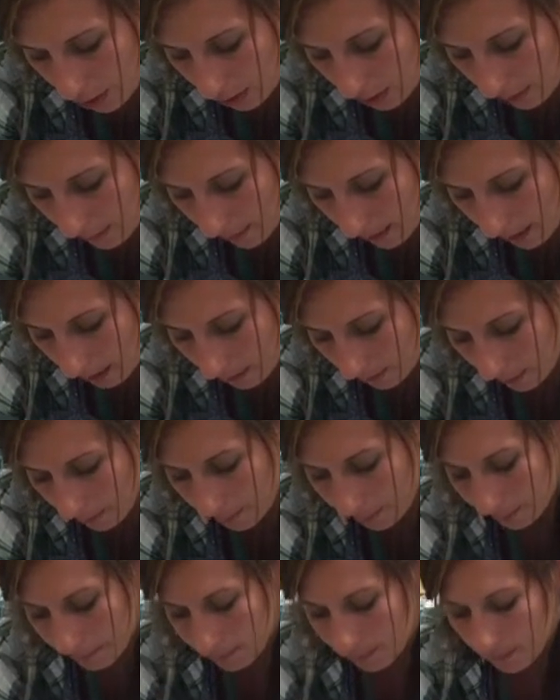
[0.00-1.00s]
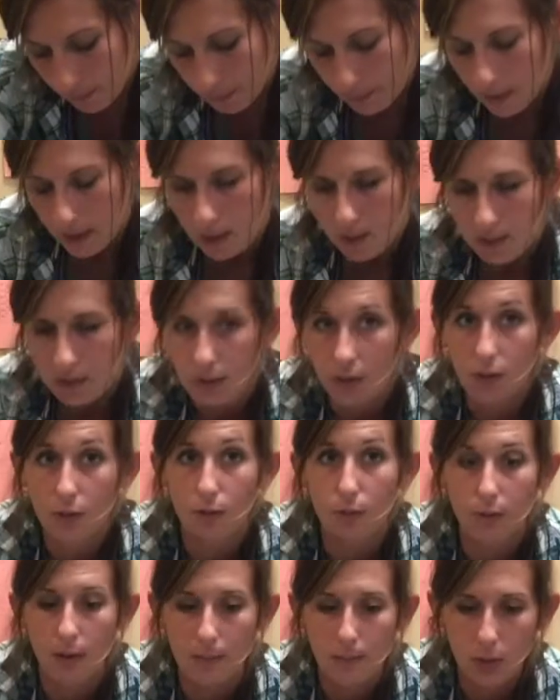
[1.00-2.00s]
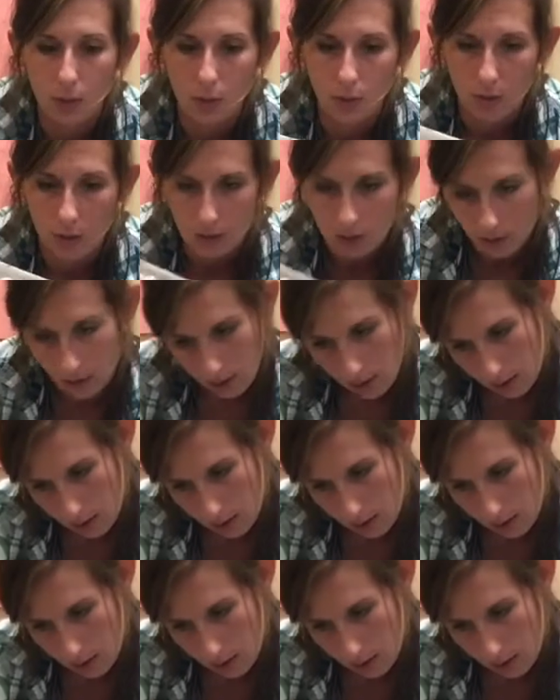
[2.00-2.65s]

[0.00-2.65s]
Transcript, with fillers: at the bottom by using your rib tool.